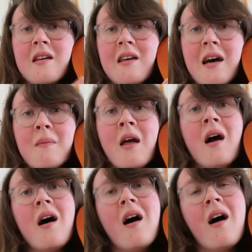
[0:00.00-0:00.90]
yeah.
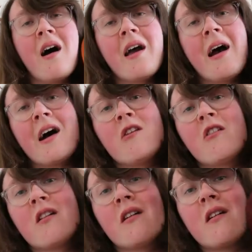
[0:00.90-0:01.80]
I
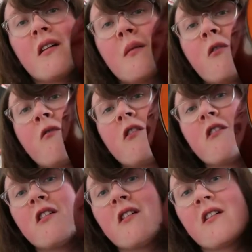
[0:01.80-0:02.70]
actually, I'm not very
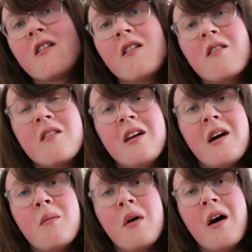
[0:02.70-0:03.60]
good at guitar
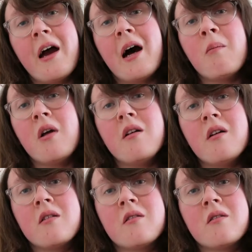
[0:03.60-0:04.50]
yet, but I am
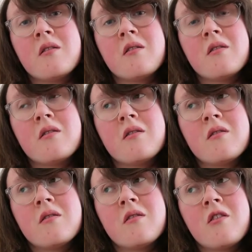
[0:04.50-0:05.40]
learning
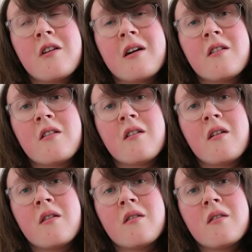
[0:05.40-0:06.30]
Shattered Stars.